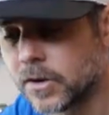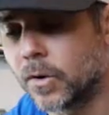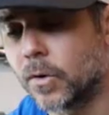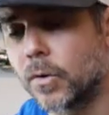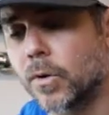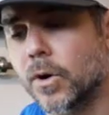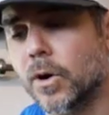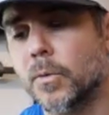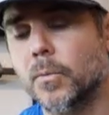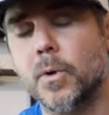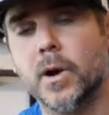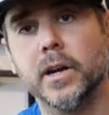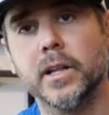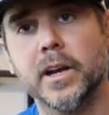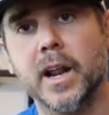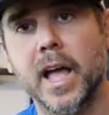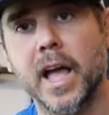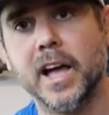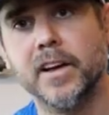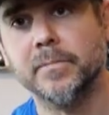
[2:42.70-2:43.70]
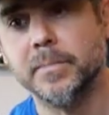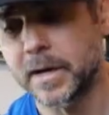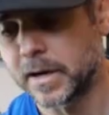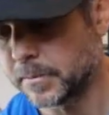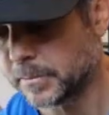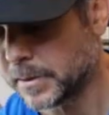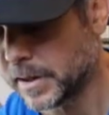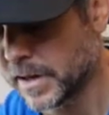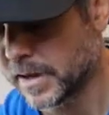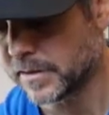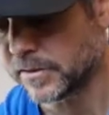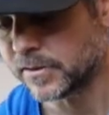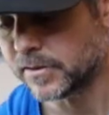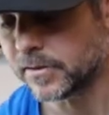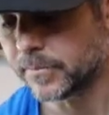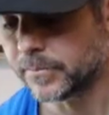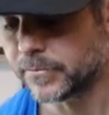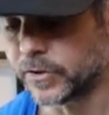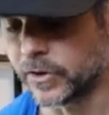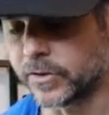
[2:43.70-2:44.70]
or 1.5 pound
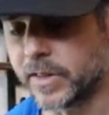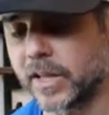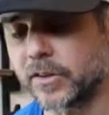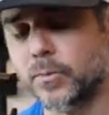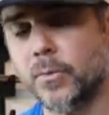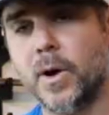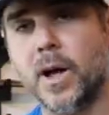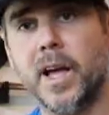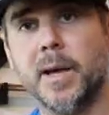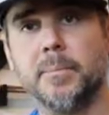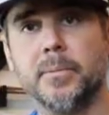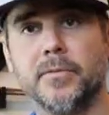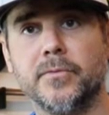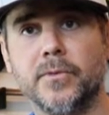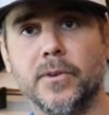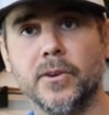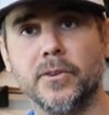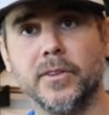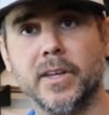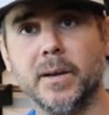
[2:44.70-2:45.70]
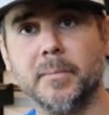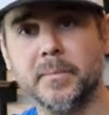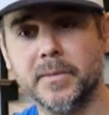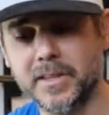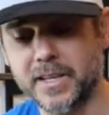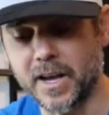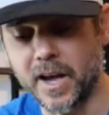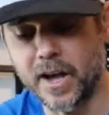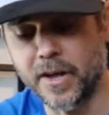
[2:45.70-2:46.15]
plates. So that's why I prefer them. The